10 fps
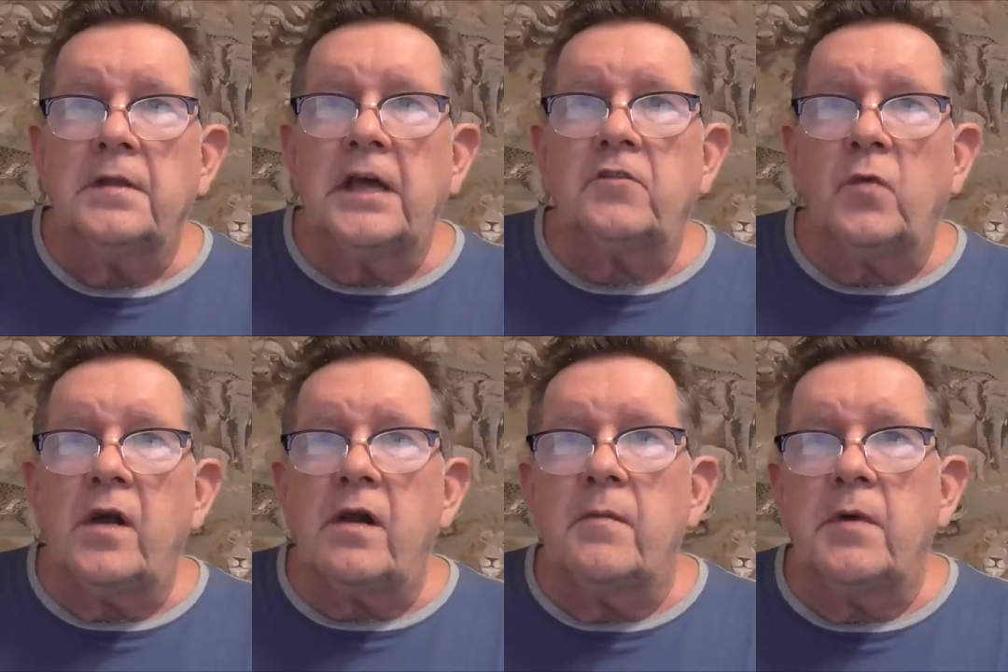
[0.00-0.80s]
That's
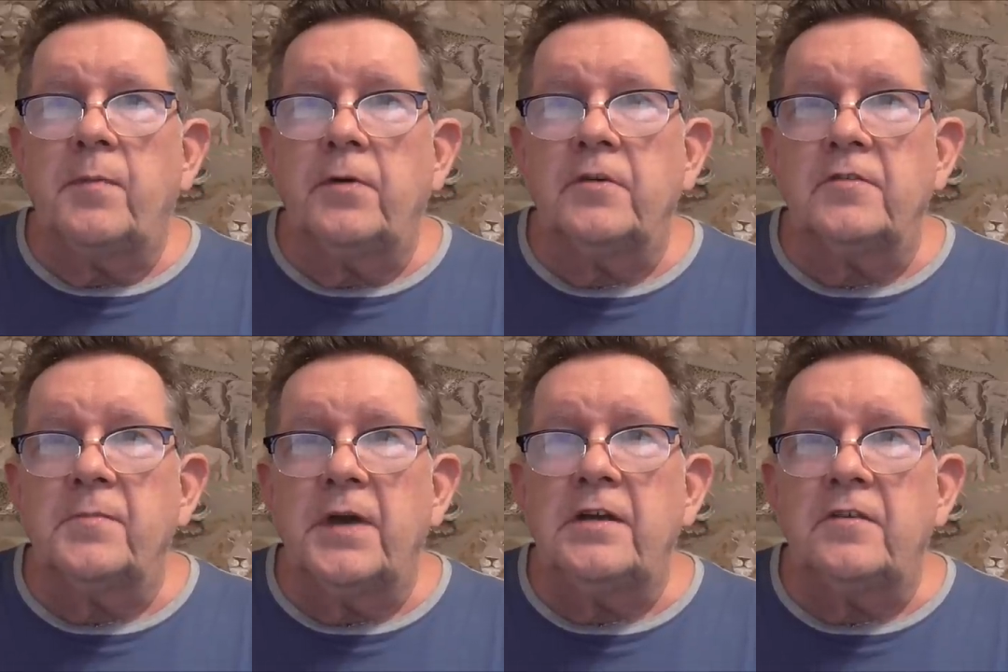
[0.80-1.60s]
where
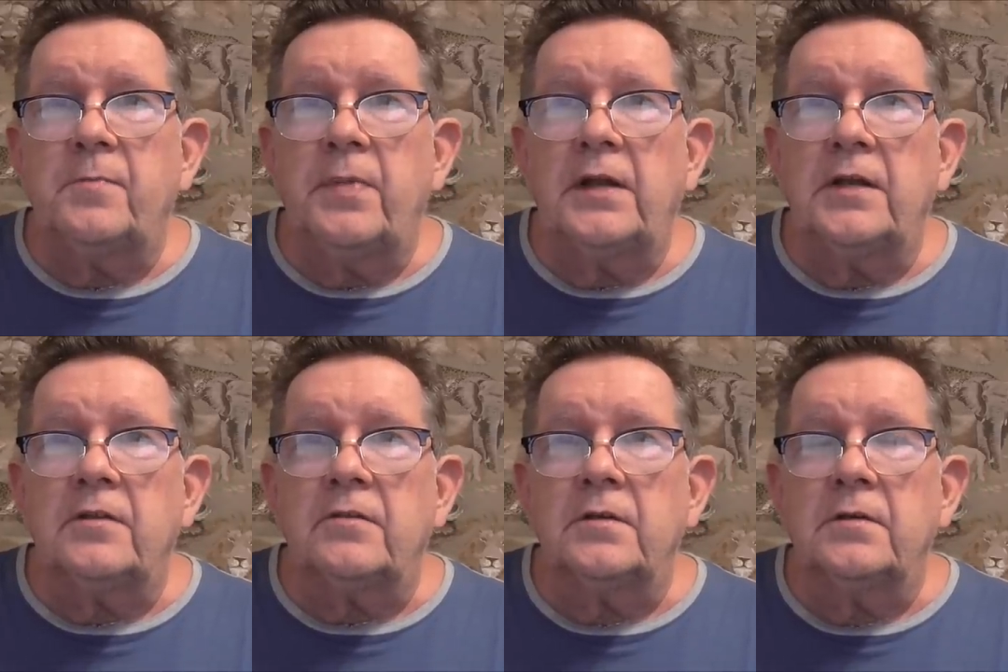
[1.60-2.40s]
Ramaphosa made his
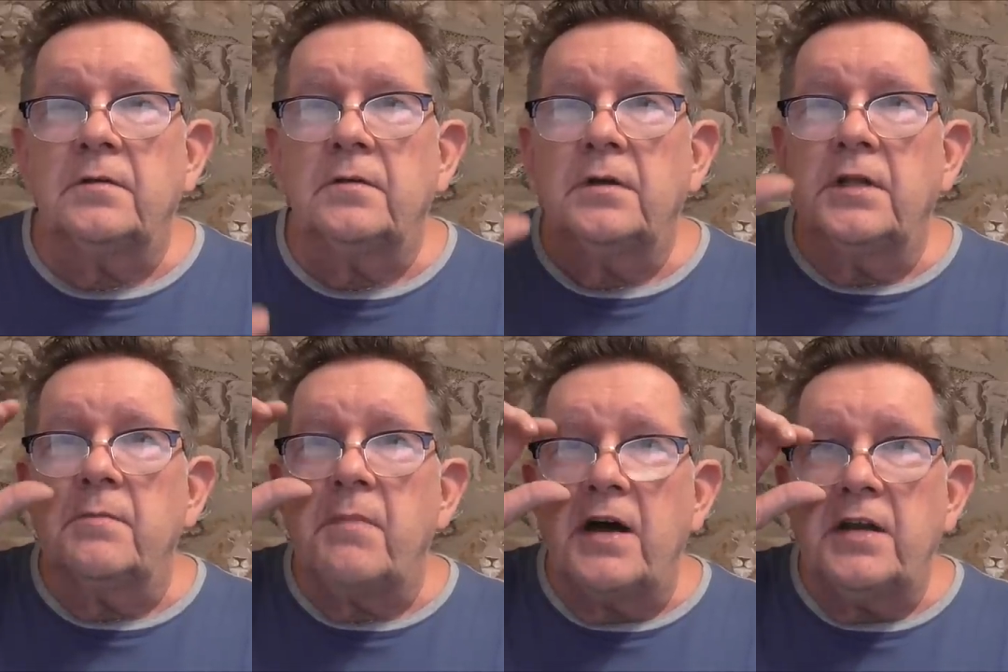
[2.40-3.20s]
billions, in
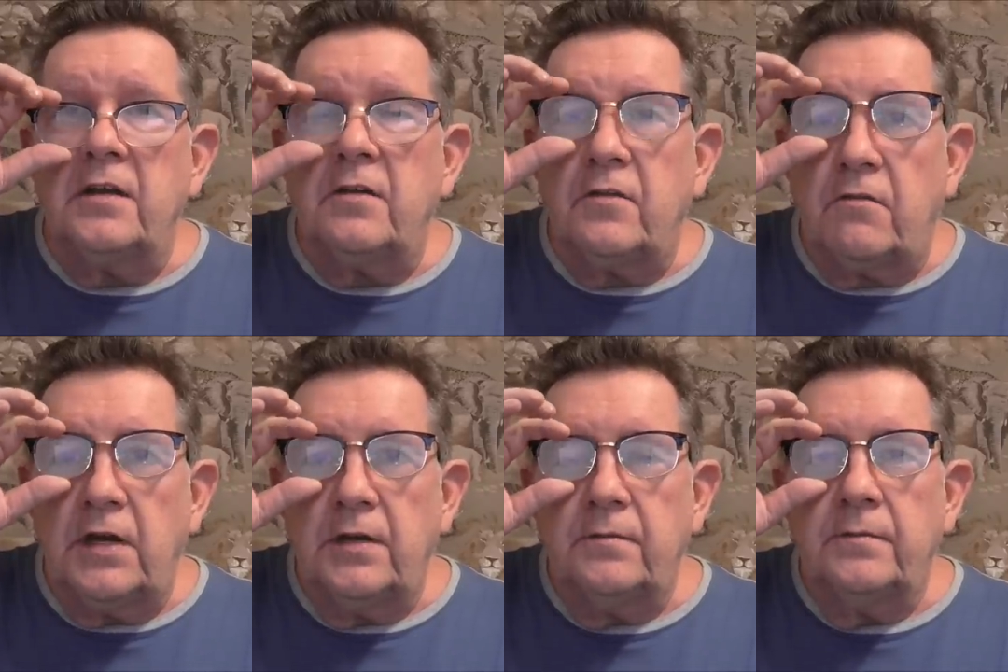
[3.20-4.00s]
the mining
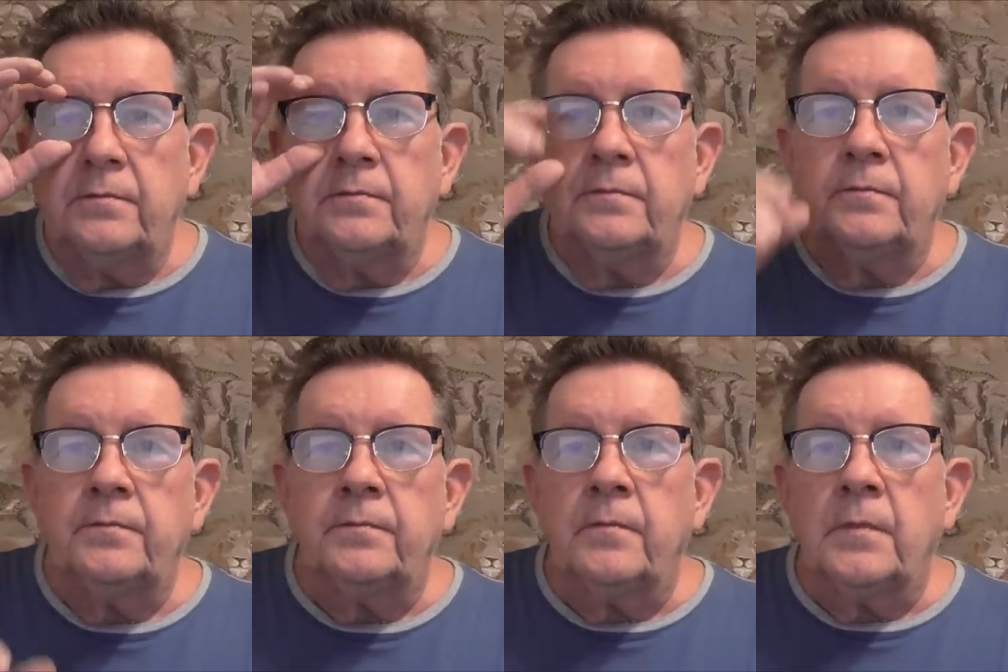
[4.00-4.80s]
industry,
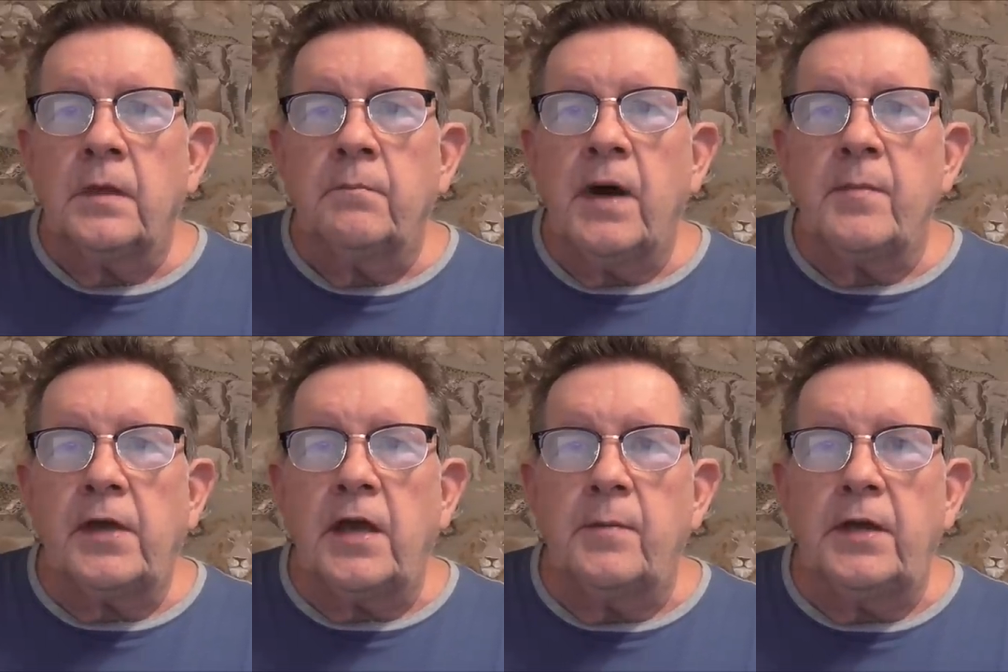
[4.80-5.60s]
by
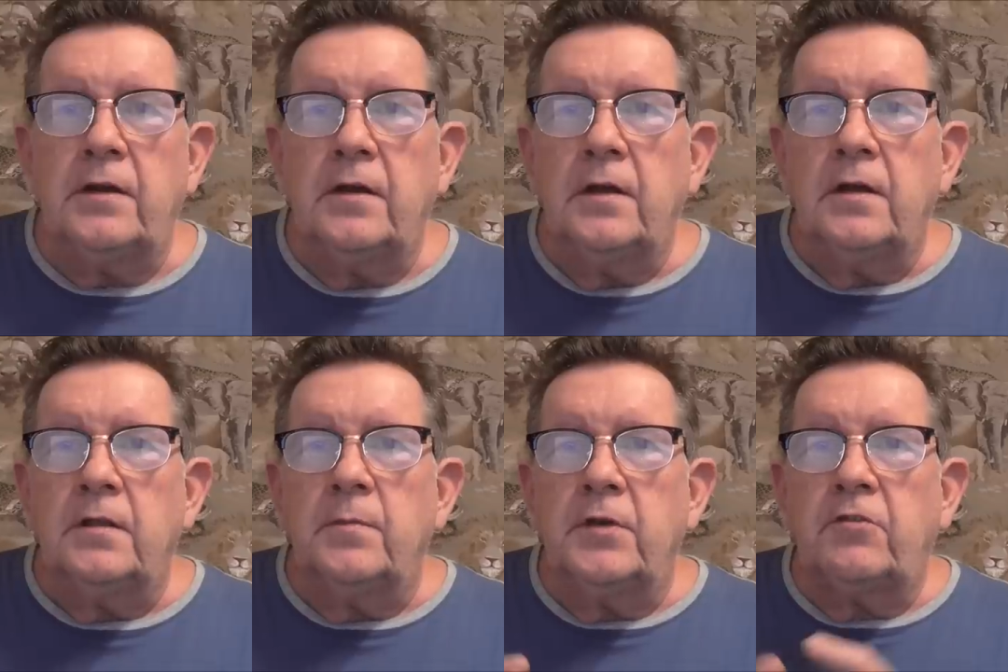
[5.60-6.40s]
becoming
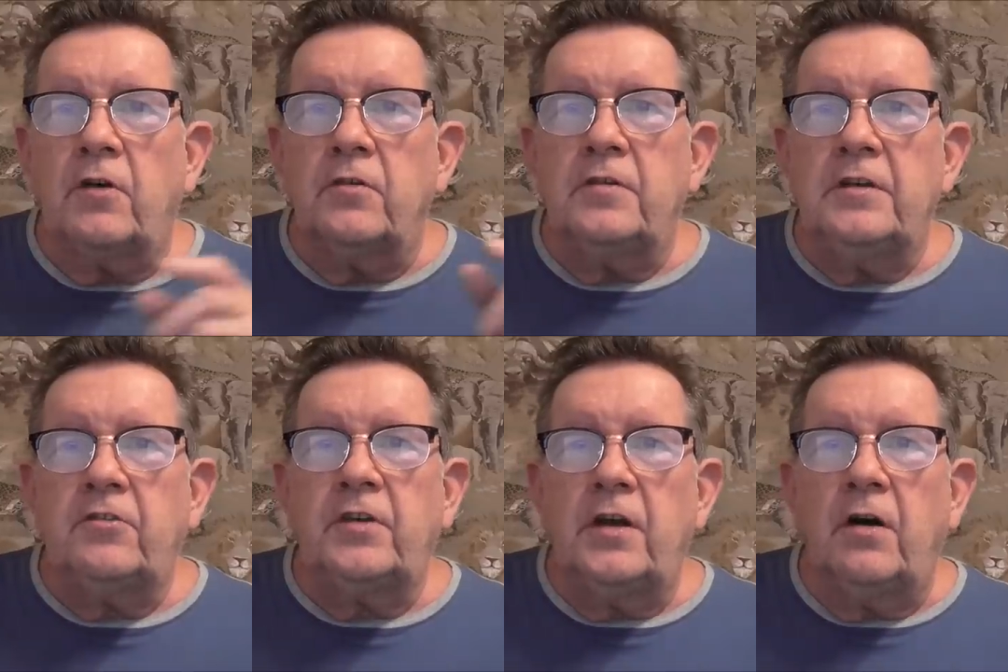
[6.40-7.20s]
the majority
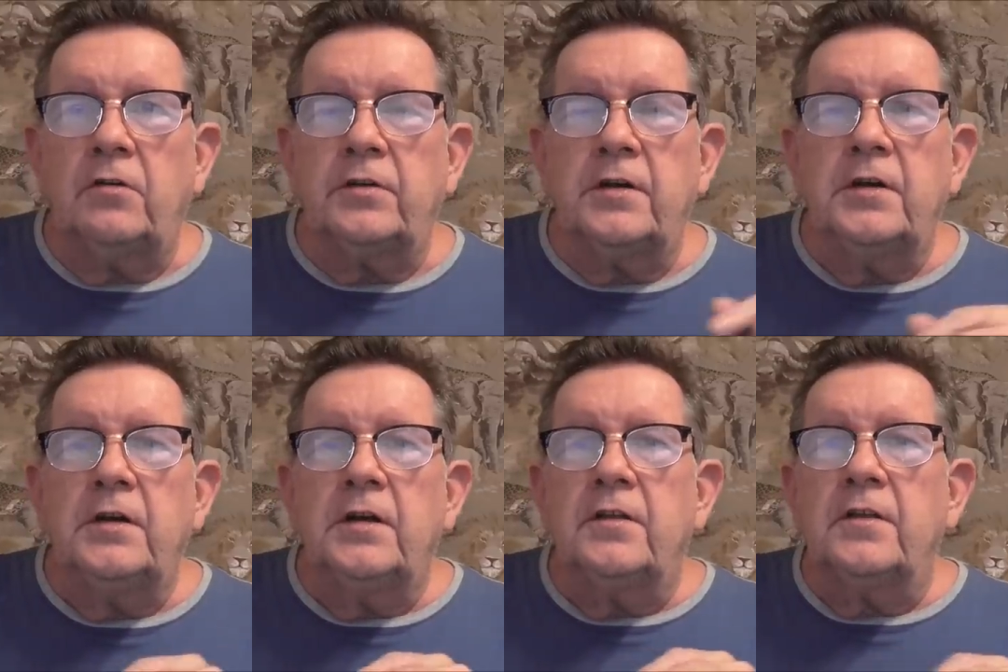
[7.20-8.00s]
shareholder,
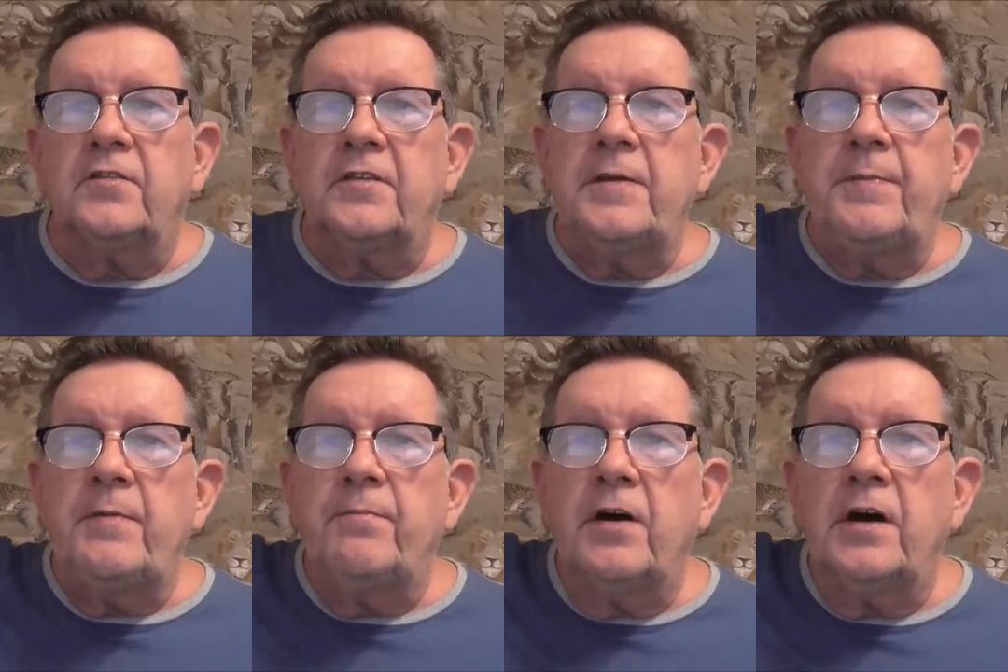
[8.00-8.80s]
the
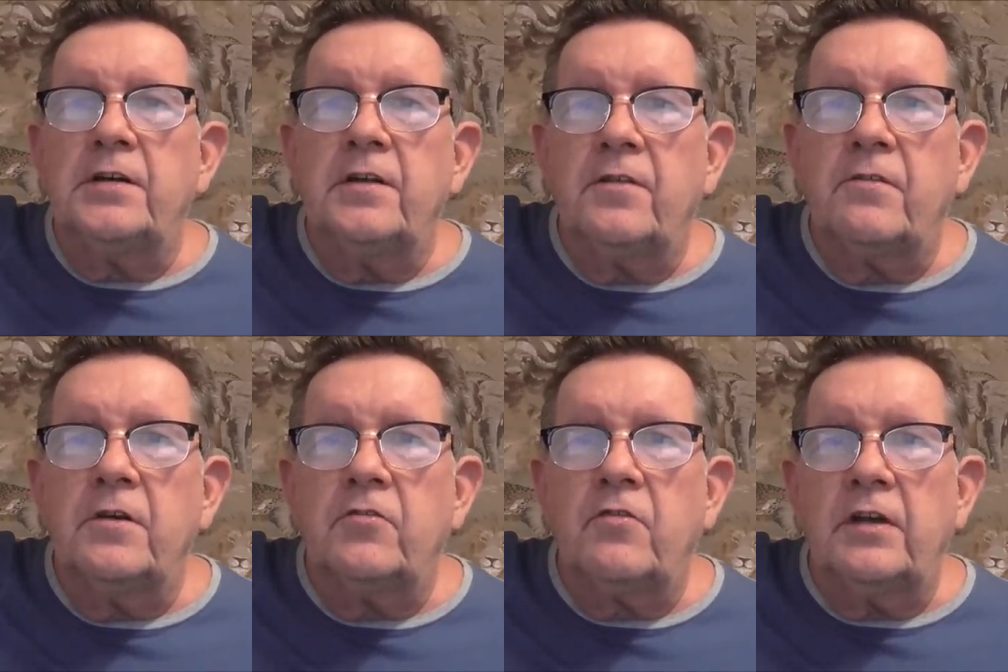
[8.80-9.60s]
sleeping partner
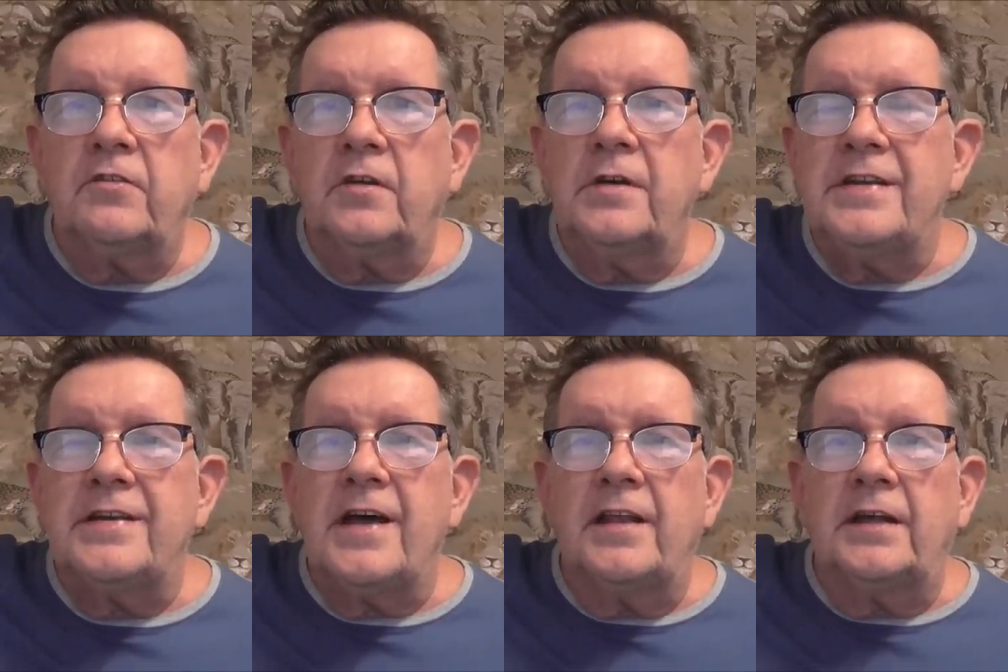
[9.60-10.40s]
through a trust. So he
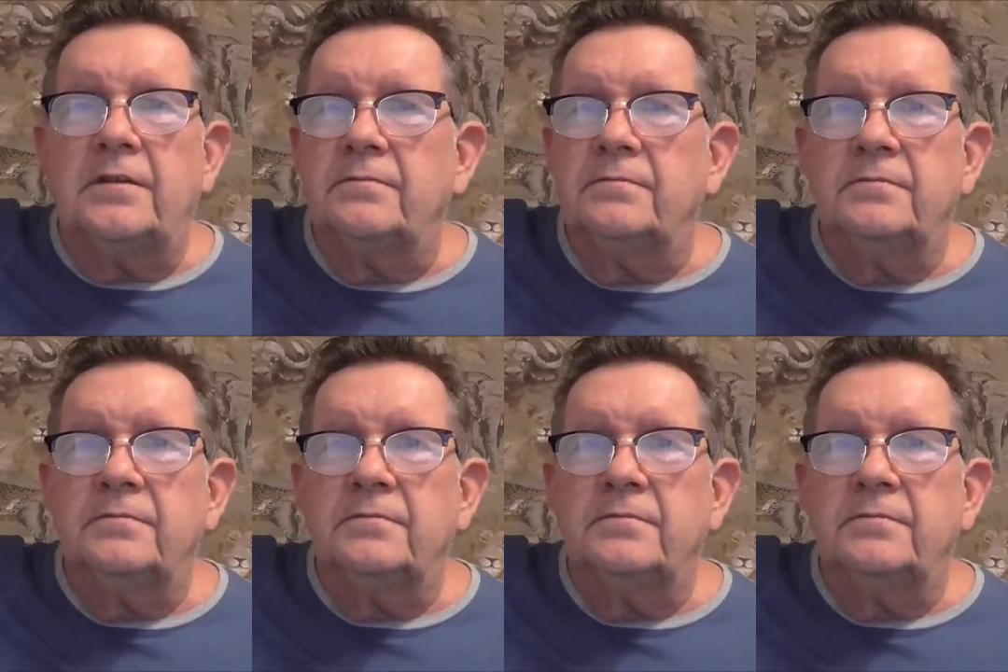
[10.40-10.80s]
did nothing.